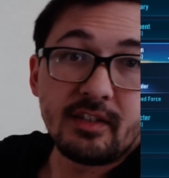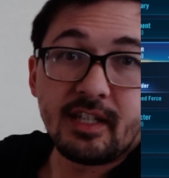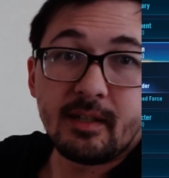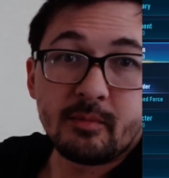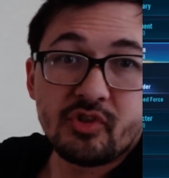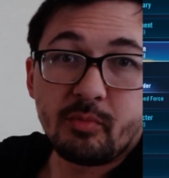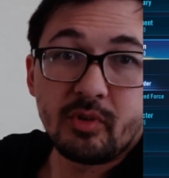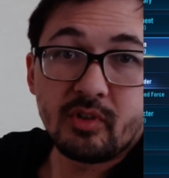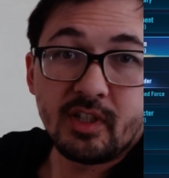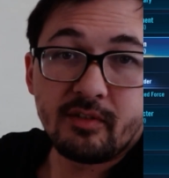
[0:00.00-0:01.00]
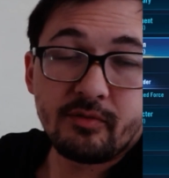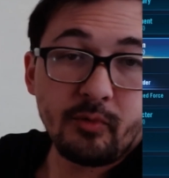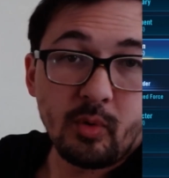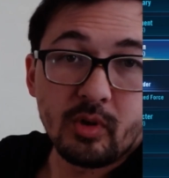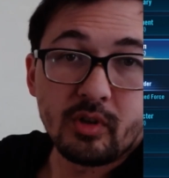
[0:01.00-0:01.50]
damage immunity
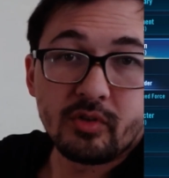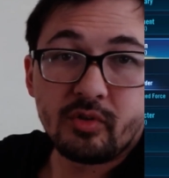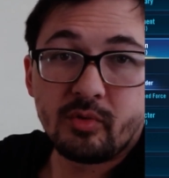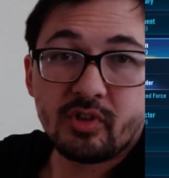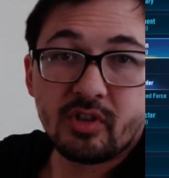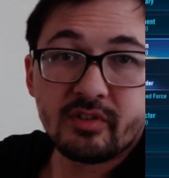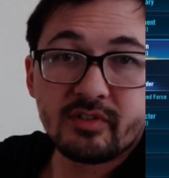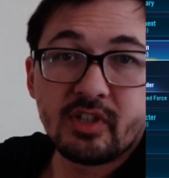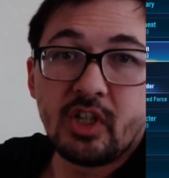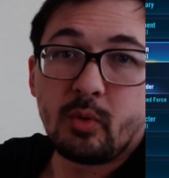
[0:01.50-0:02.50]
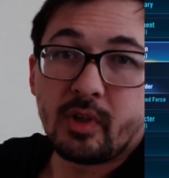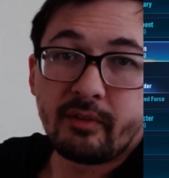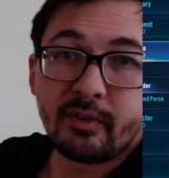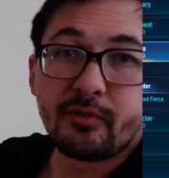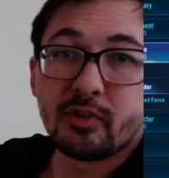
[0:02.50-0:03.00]
for 2 turns.
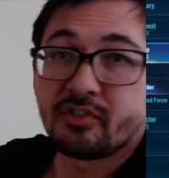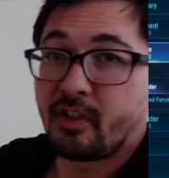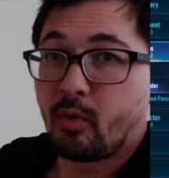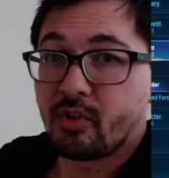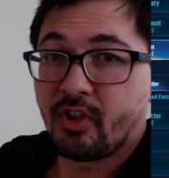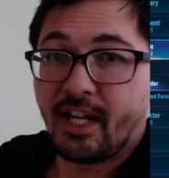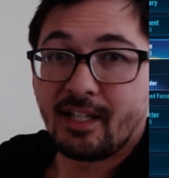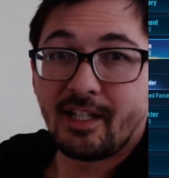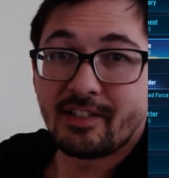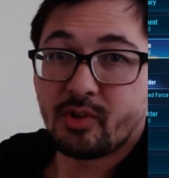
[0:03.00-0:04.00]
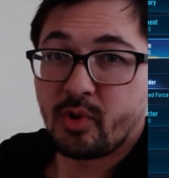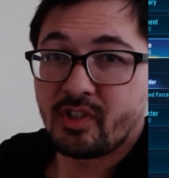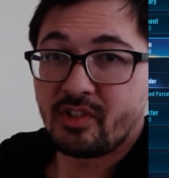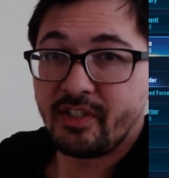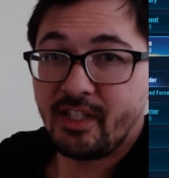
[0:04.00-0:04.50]
Whenever first order allies
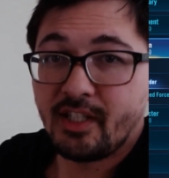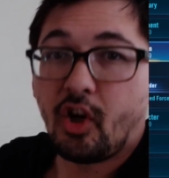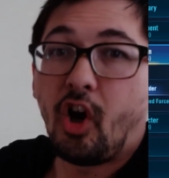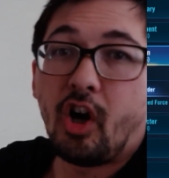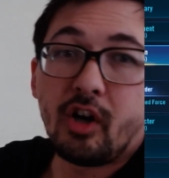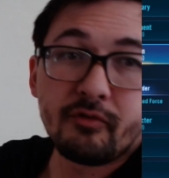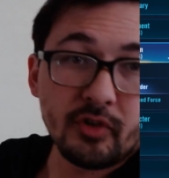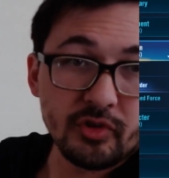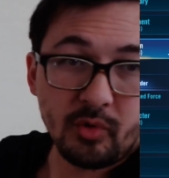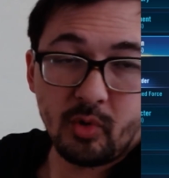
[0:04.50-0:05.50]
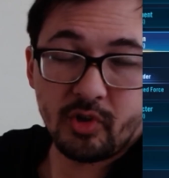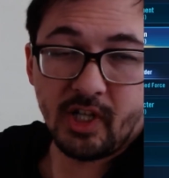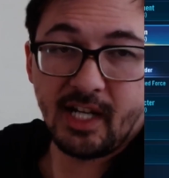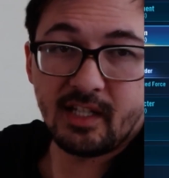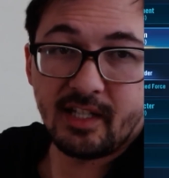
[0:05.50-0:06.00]
critically hit, all first order
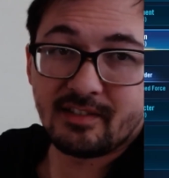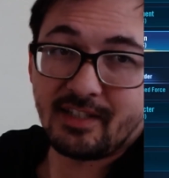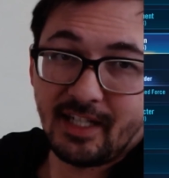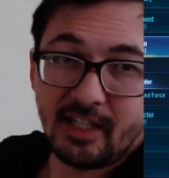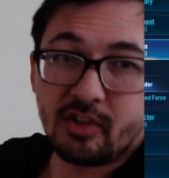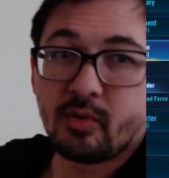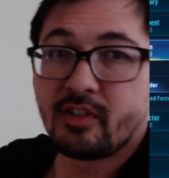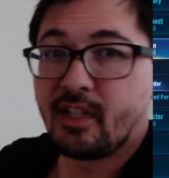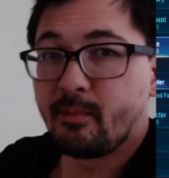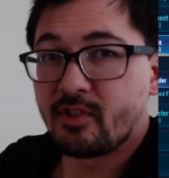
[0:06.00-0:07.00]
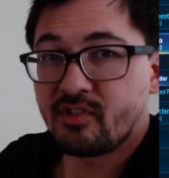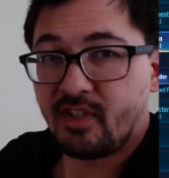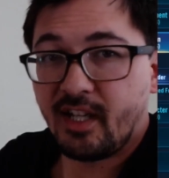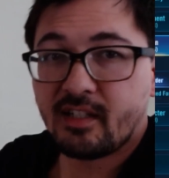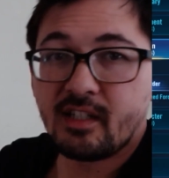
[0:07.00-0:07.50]
allies gain crit damage
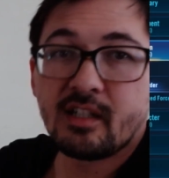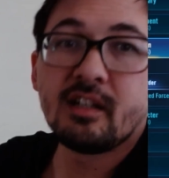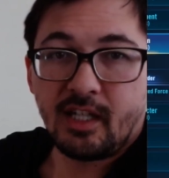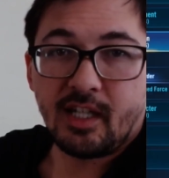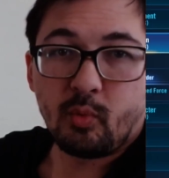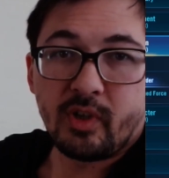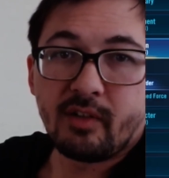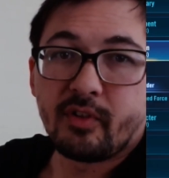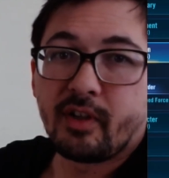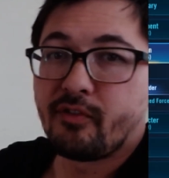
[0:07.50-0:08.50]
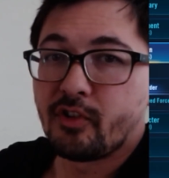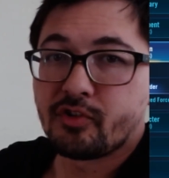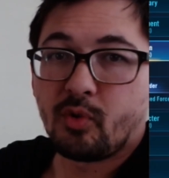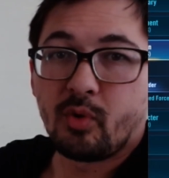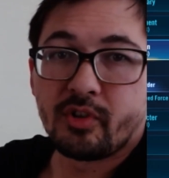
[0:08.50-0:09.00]
stacking, and whenever a
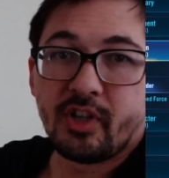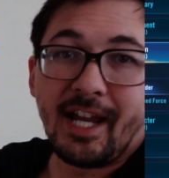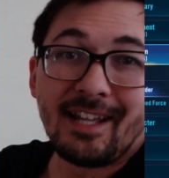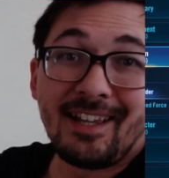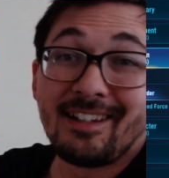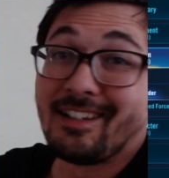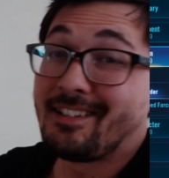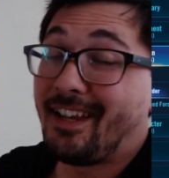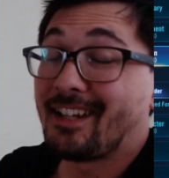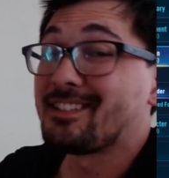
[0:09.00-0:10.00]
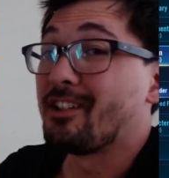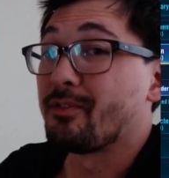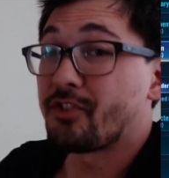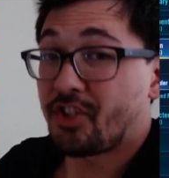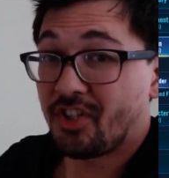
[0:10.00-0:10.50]
first order ally attacks out
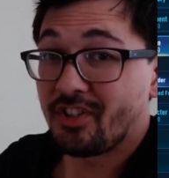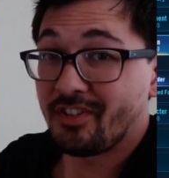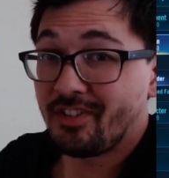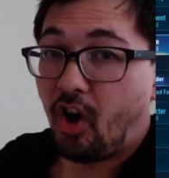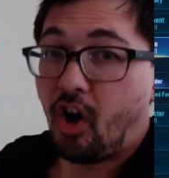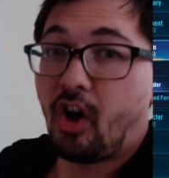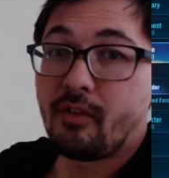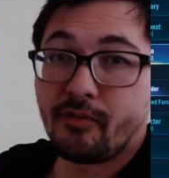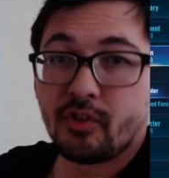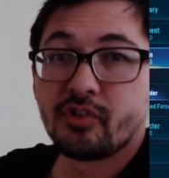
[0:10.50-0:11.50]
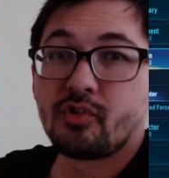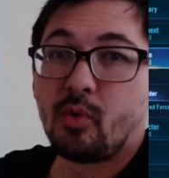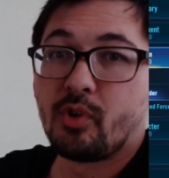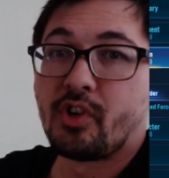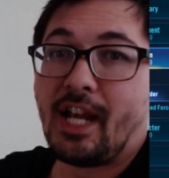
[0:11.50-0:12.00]
of turn, all first
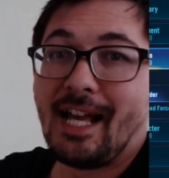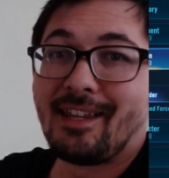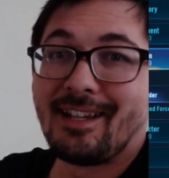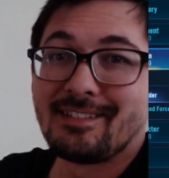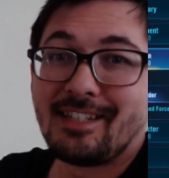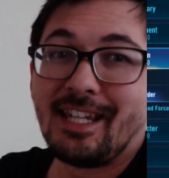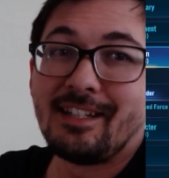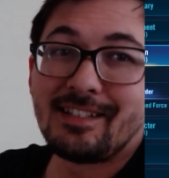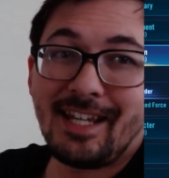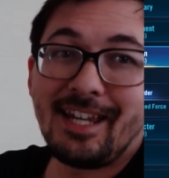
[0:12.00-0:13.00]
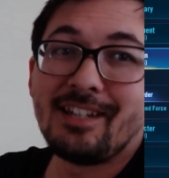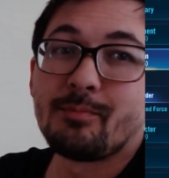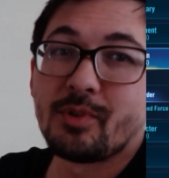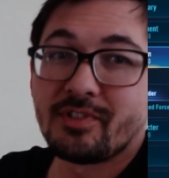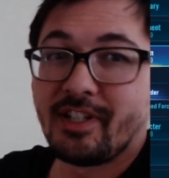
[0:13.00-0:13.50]
order allies gain
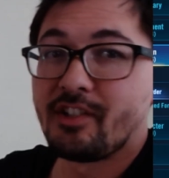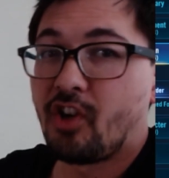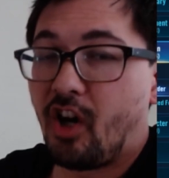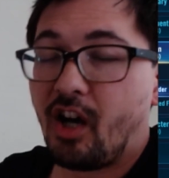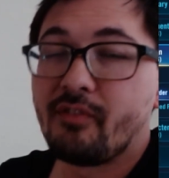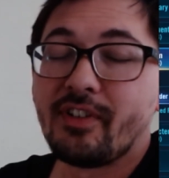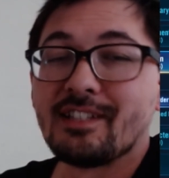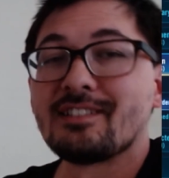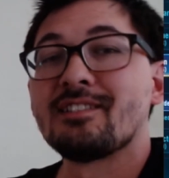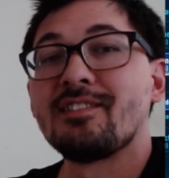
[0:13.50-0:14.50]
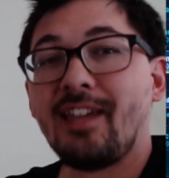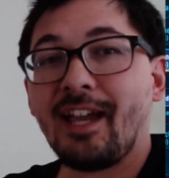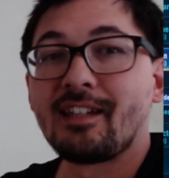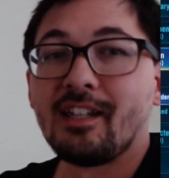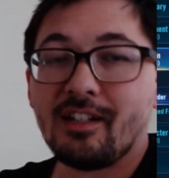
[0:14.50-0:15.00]
10% offense
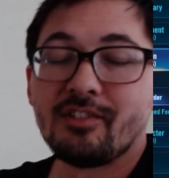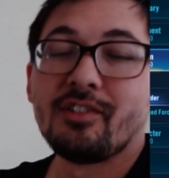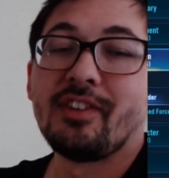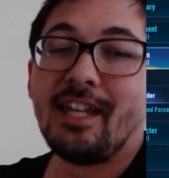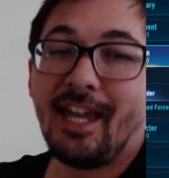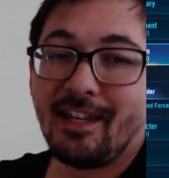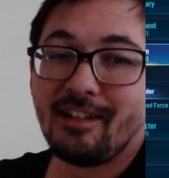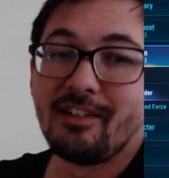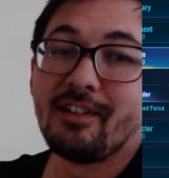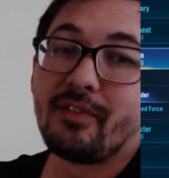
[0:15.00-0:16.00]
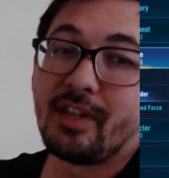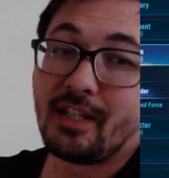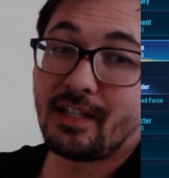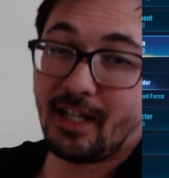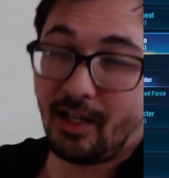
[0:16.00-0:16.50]
stacking until the end of the
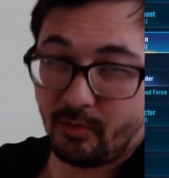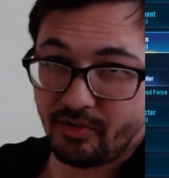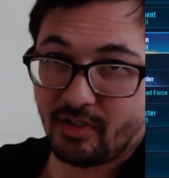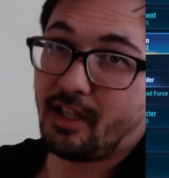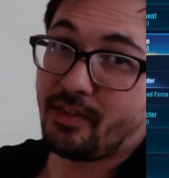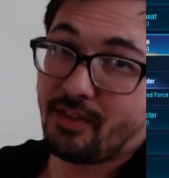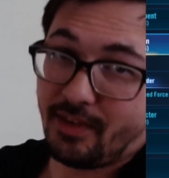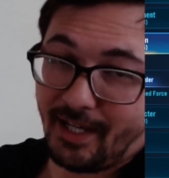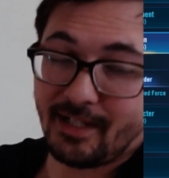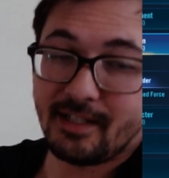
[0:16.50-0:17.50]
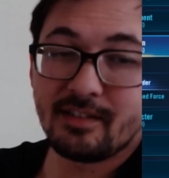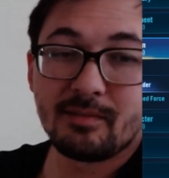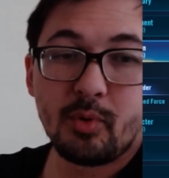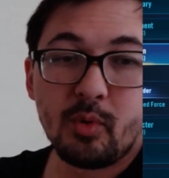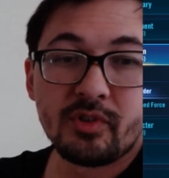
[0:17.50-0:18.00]
encounter. And that is
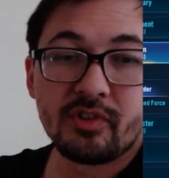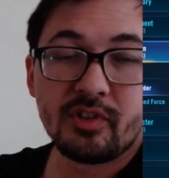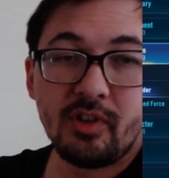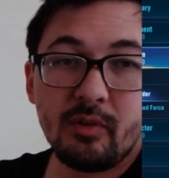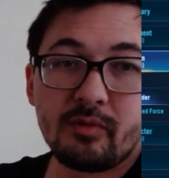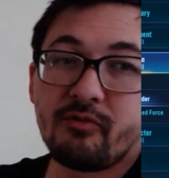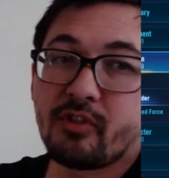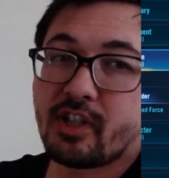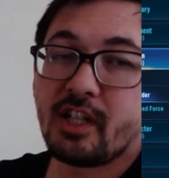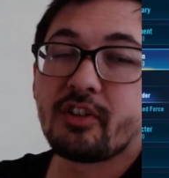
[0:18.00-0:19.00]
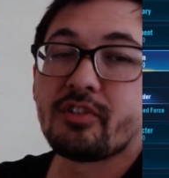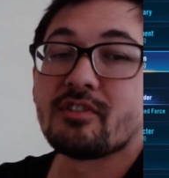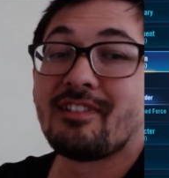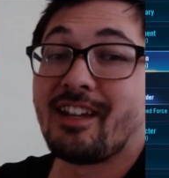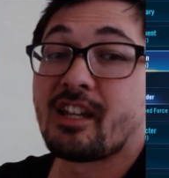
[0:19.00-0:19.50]
important to note for
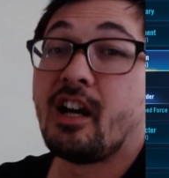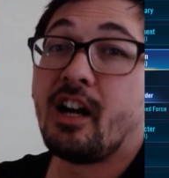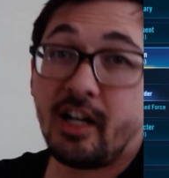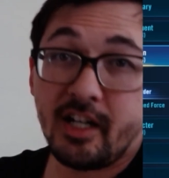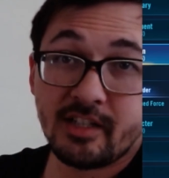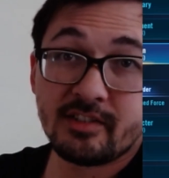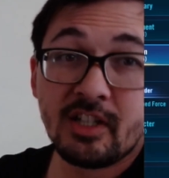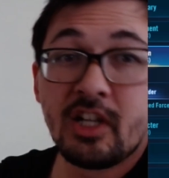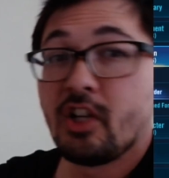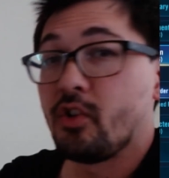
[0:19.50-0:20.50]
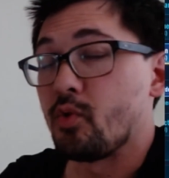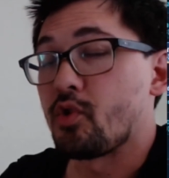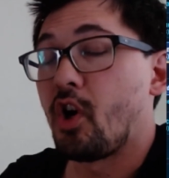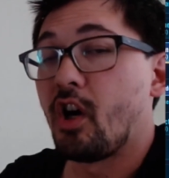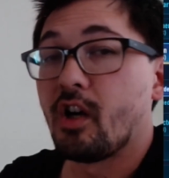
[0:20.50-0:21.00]
characters like Hux, who
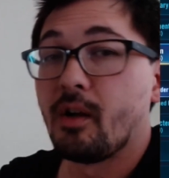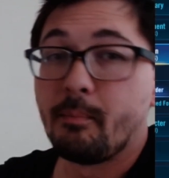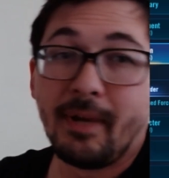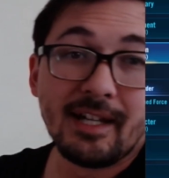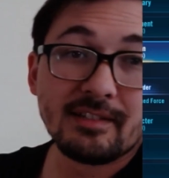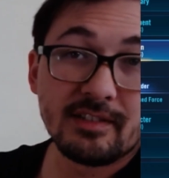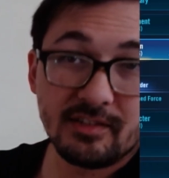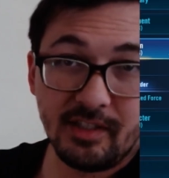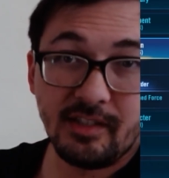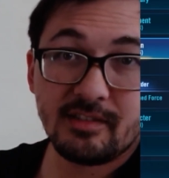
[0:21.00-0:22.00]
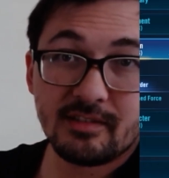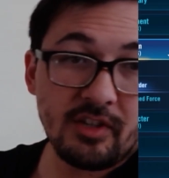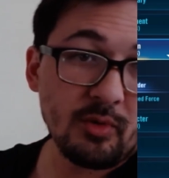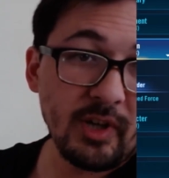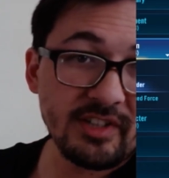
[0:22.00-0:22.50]
call mass assists.
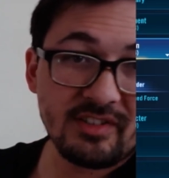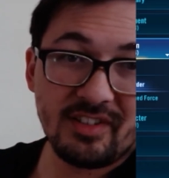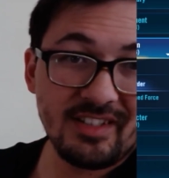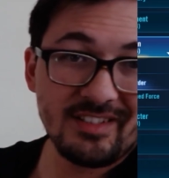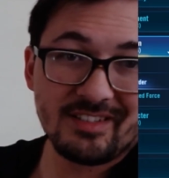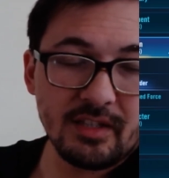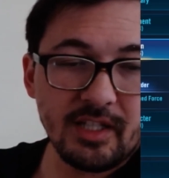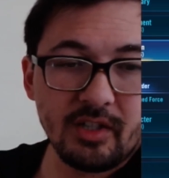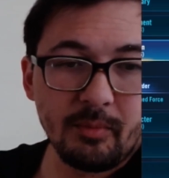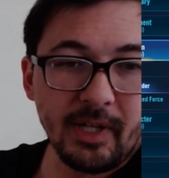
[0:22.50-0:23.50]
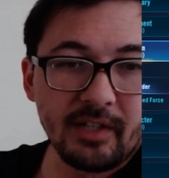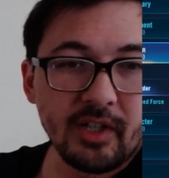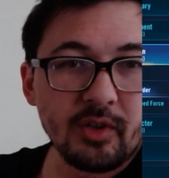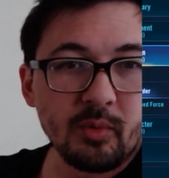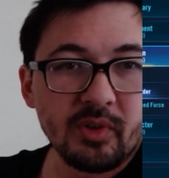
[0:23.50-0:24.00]
The rest of these, they don't matter. I
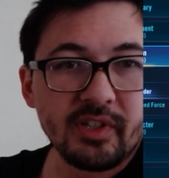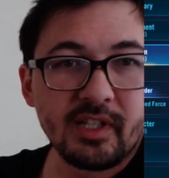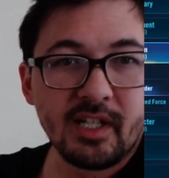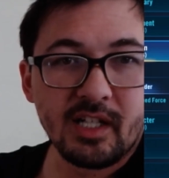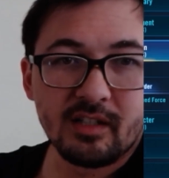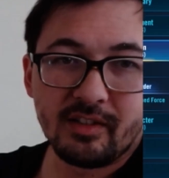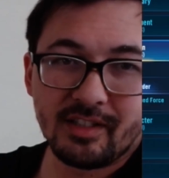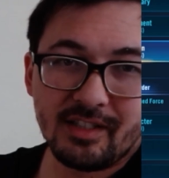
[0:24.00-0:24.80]
don't really care. Like,